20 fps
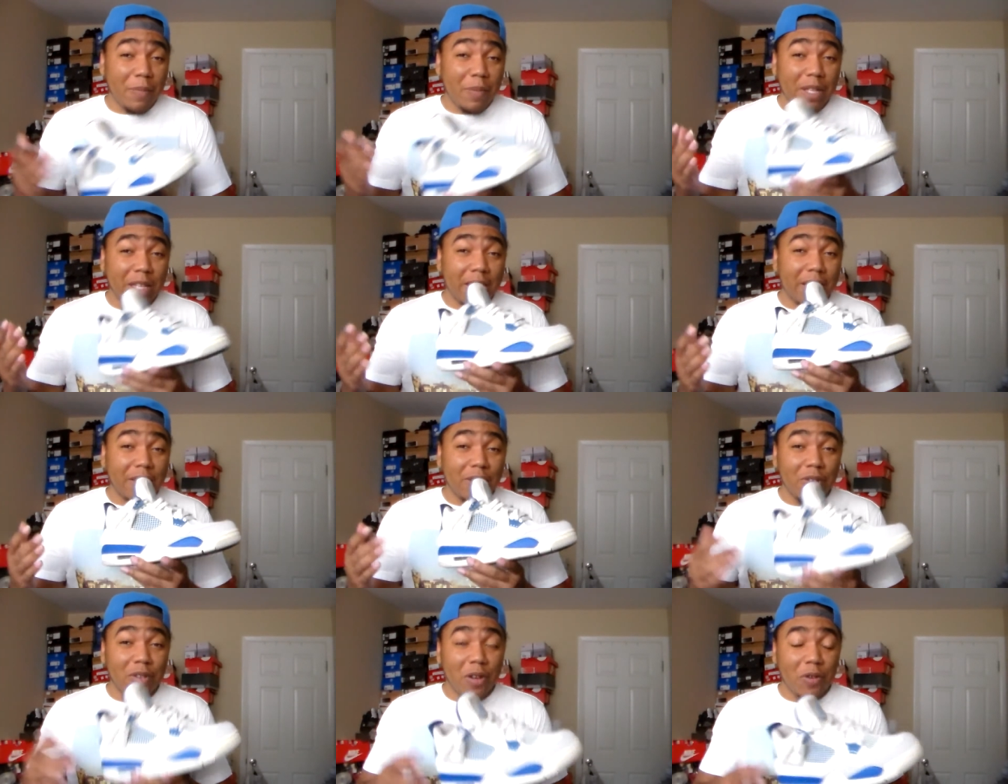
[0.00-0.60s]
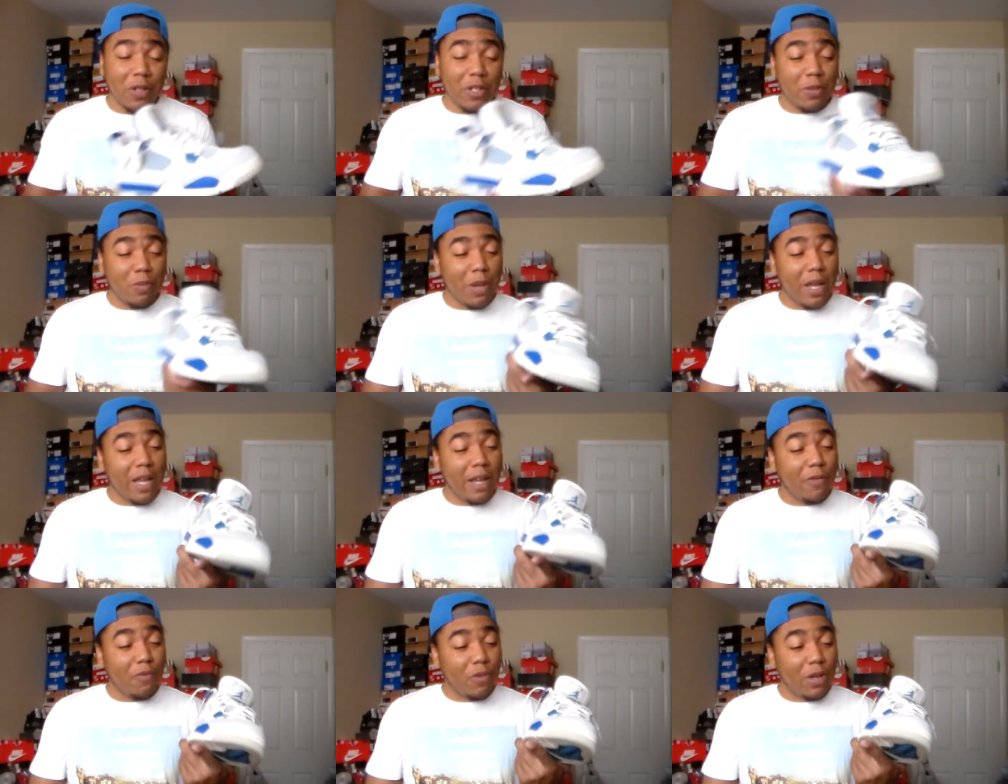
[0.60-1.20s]
I mean, you know, this
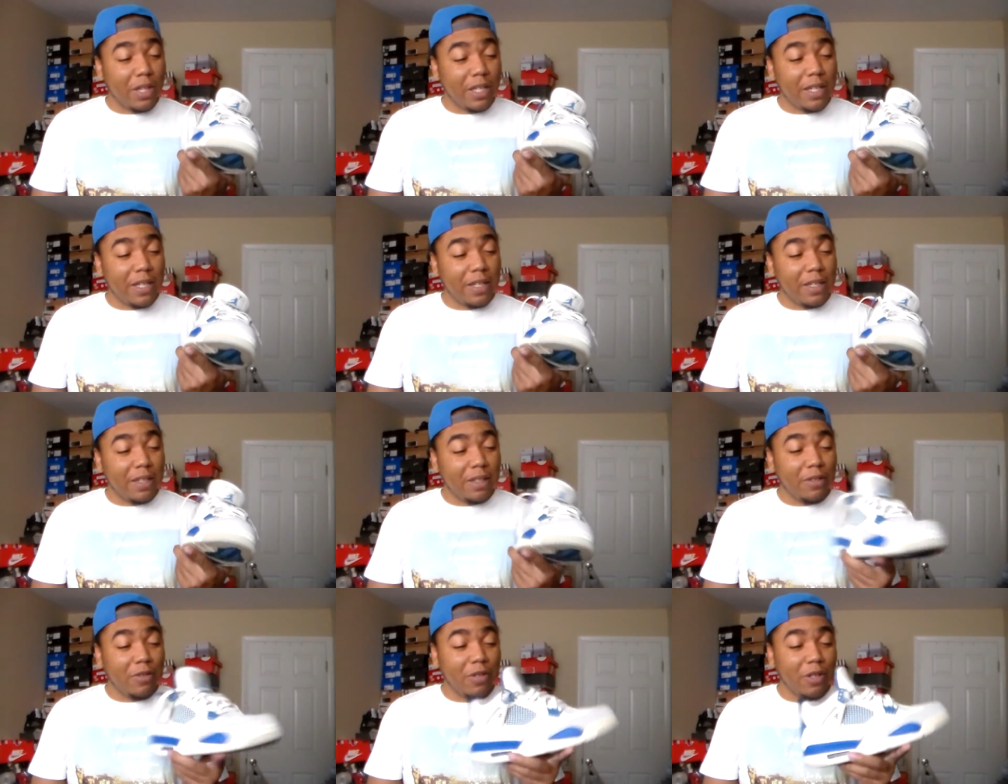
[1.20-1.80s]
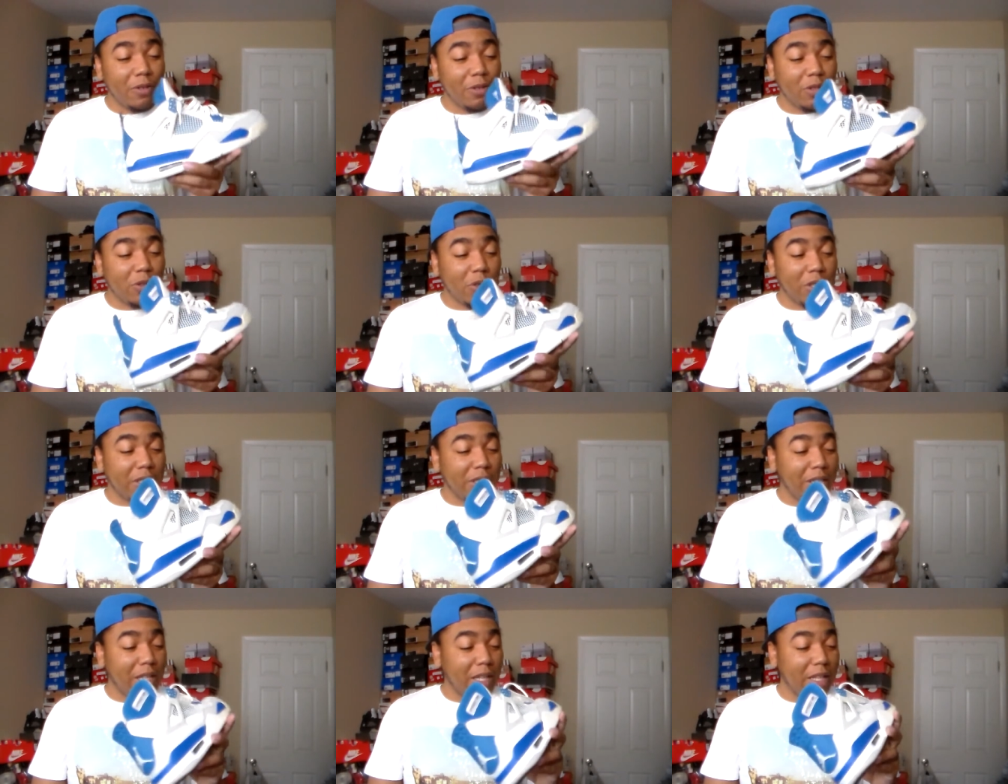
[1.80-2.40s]
man really, you know,
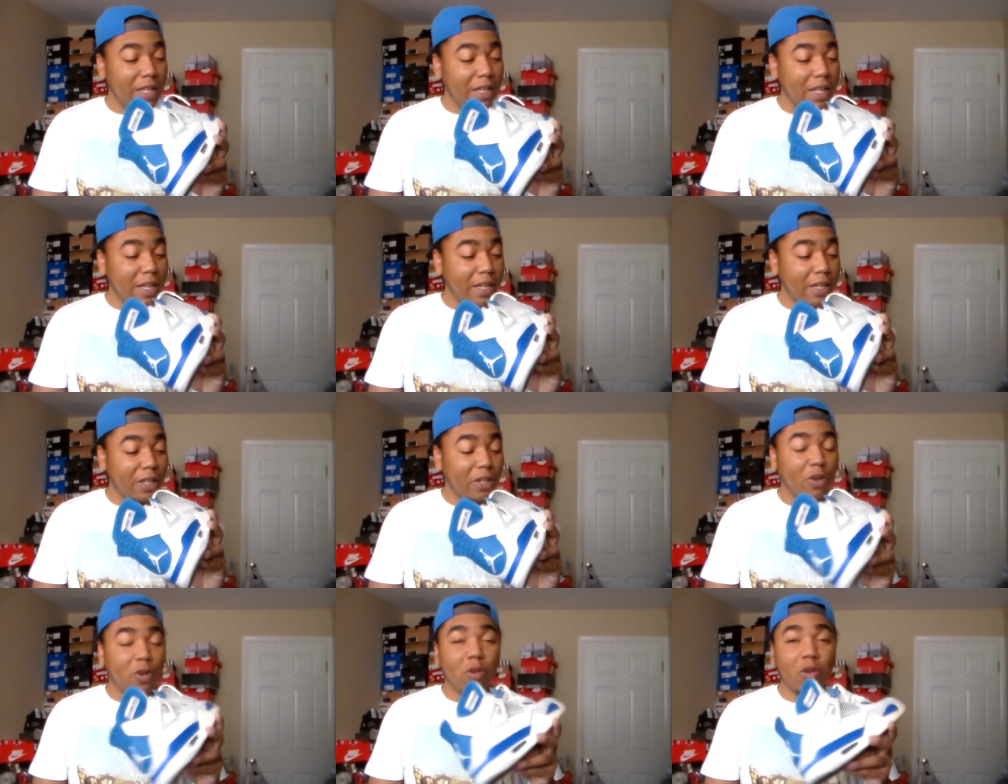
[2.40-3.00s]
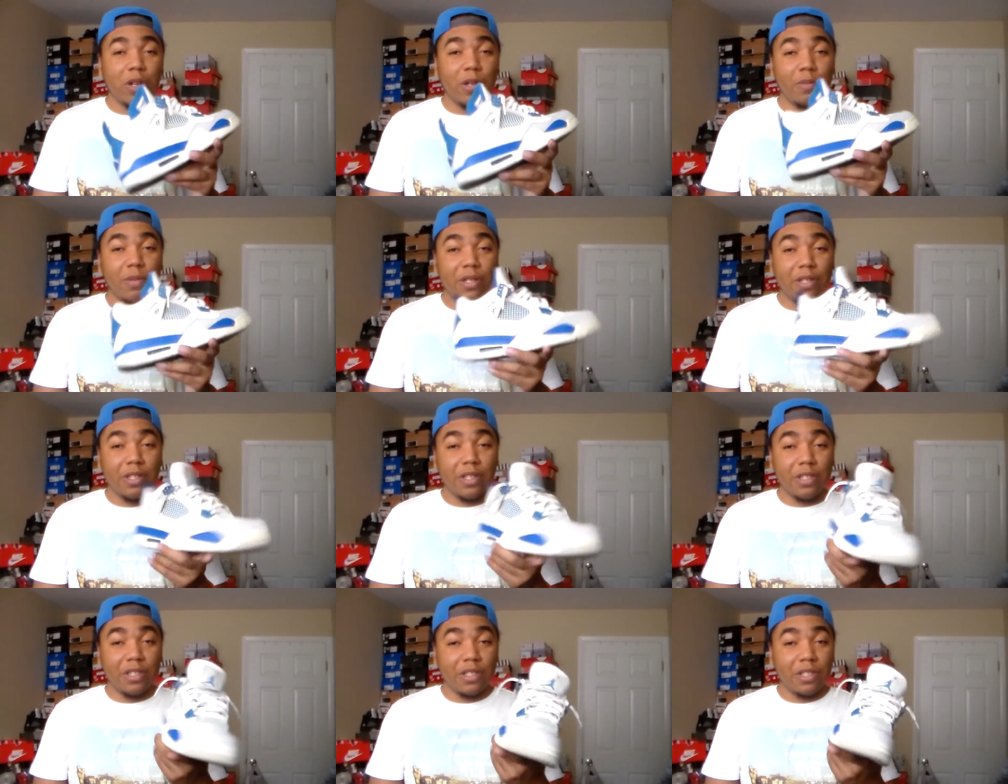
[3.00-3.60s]
Jordan selling like a quarter
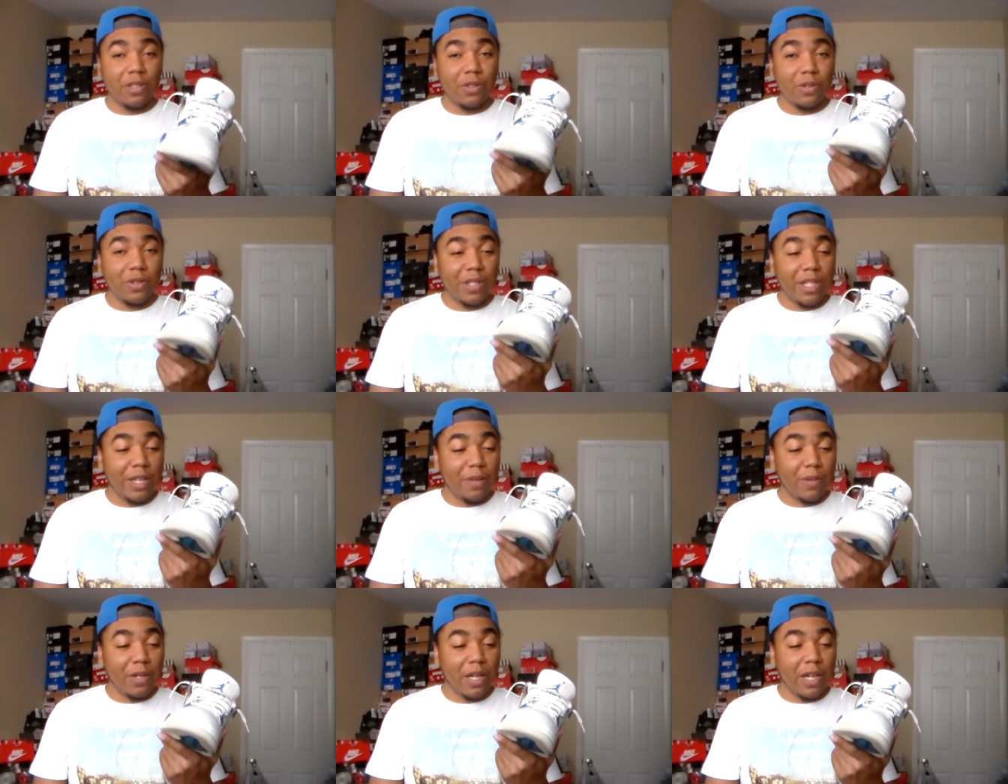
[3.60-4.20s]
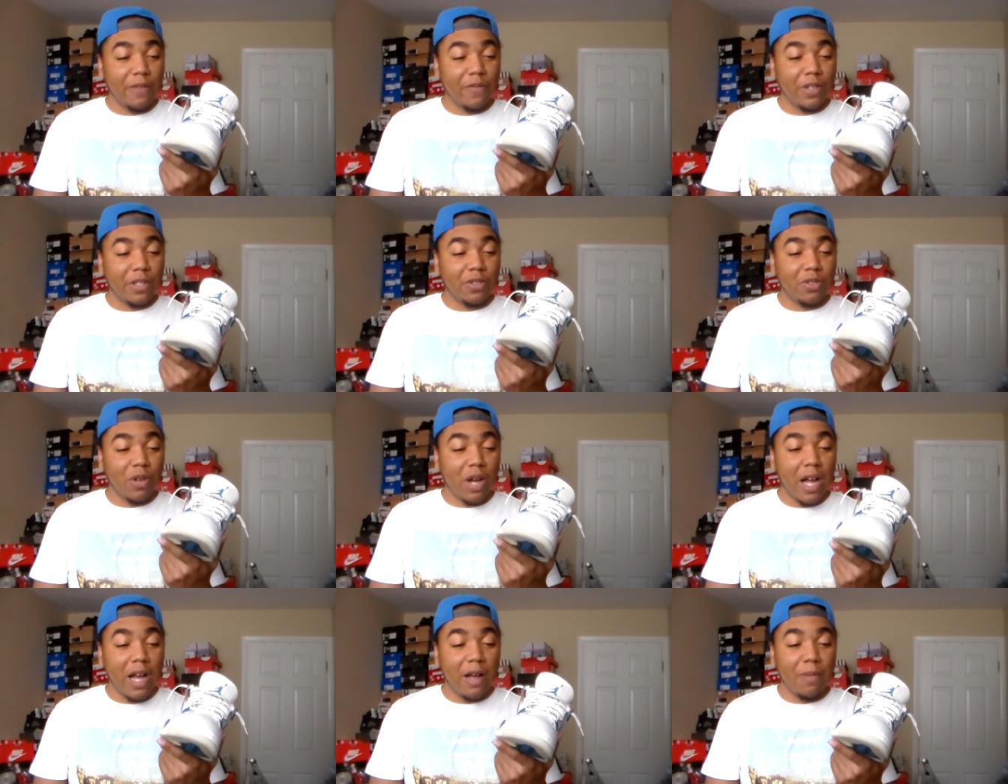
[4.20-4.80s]
million of shoes damn near every
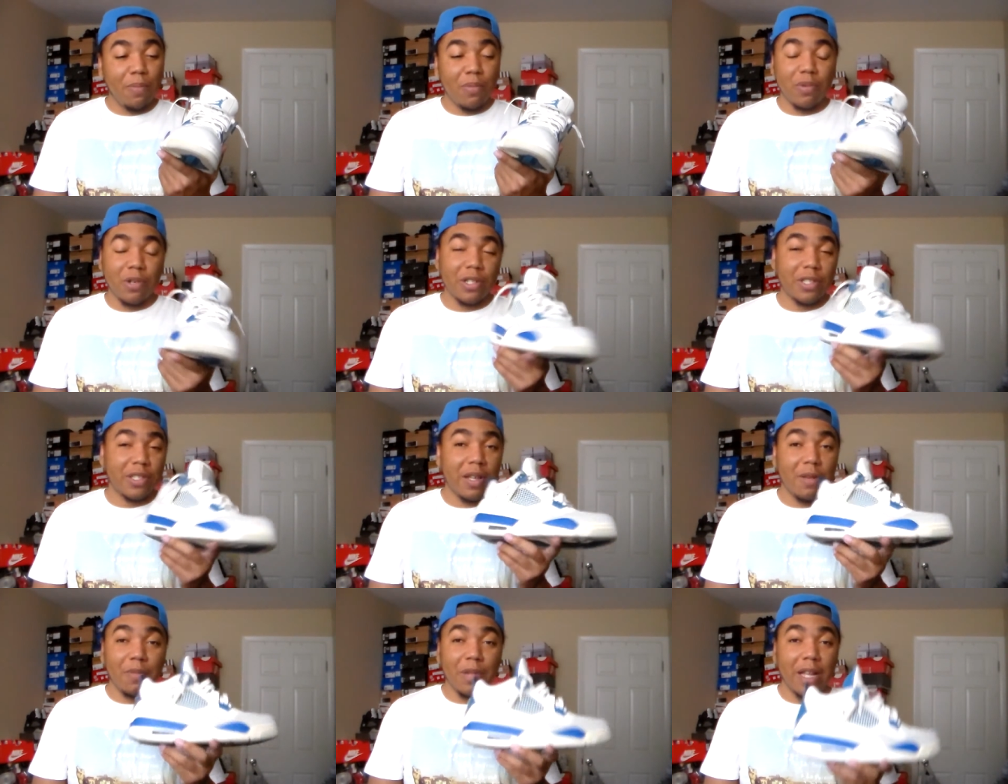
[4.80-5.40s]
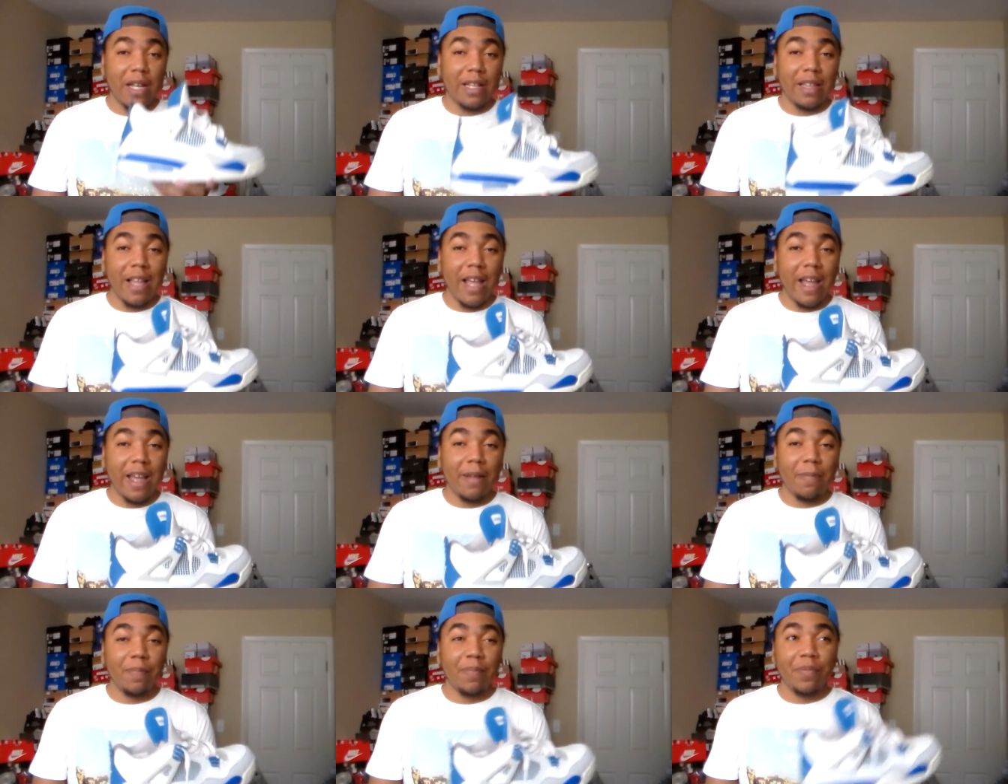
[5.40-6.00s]
drop or something like
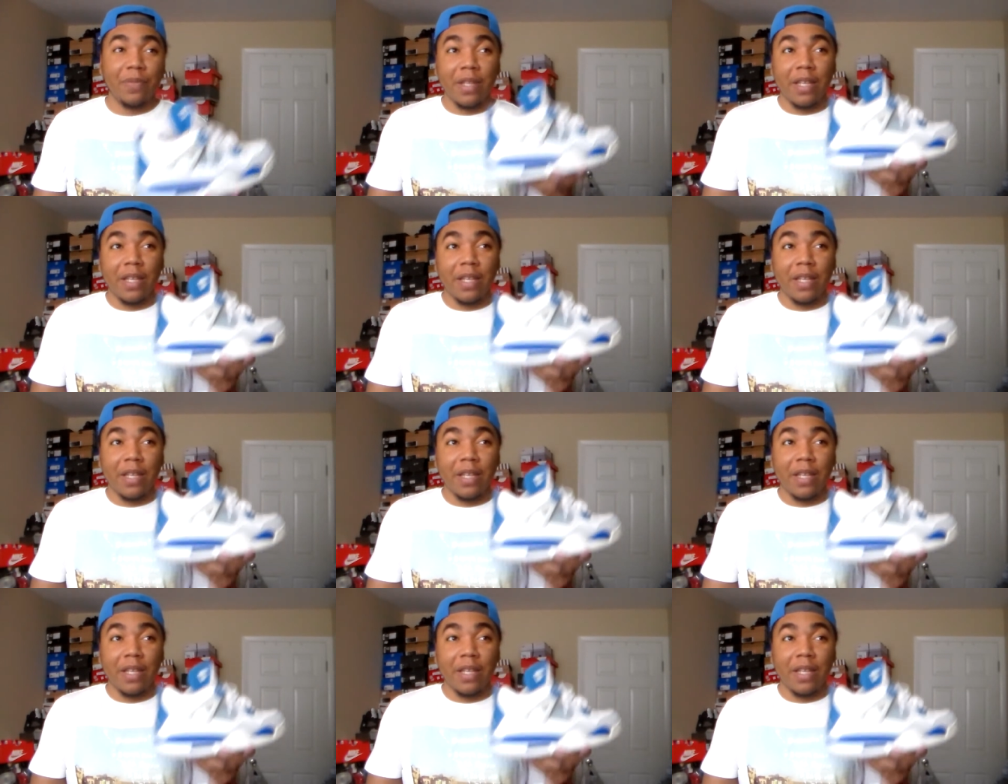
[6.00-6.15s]
that.